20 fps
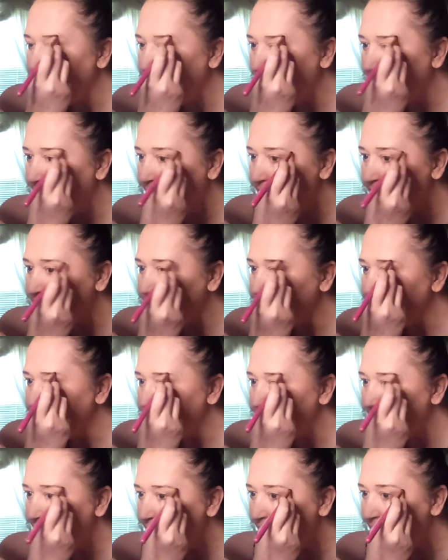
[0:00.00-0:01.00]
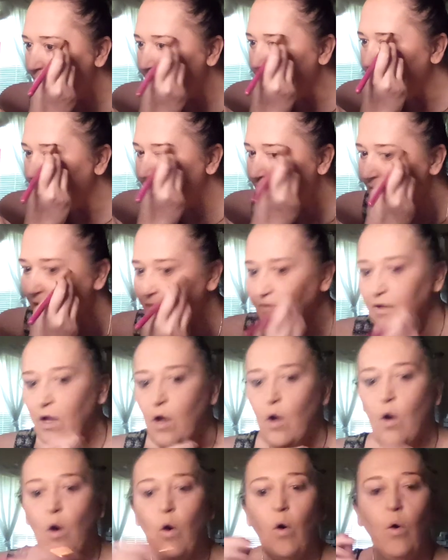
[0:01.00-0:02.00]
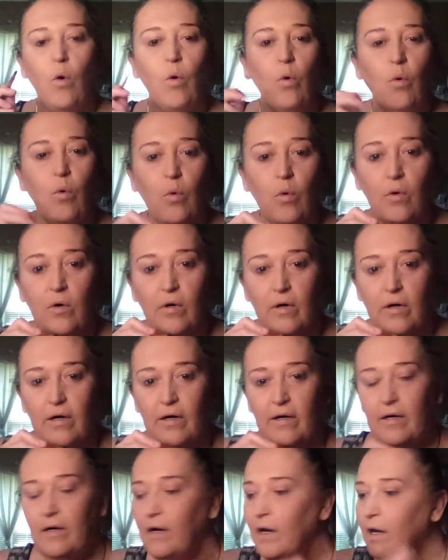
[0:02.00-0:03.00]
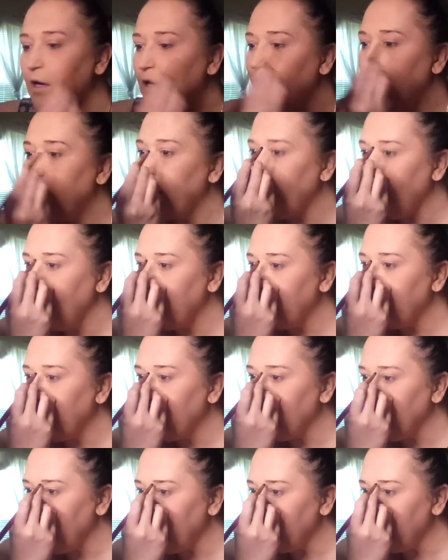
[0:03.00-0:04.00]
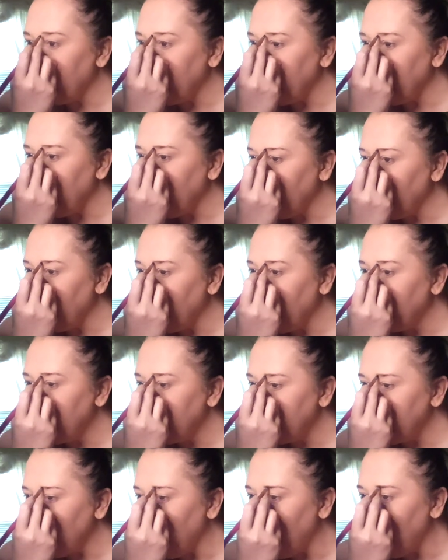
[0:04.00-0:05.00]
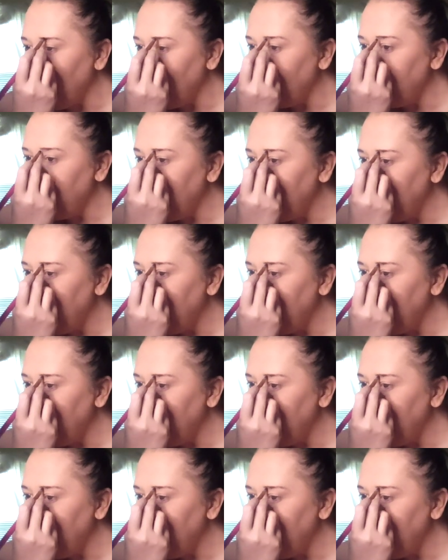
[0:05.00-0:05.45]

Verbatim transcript: and I just happen to have, or I pull out the Creme Shop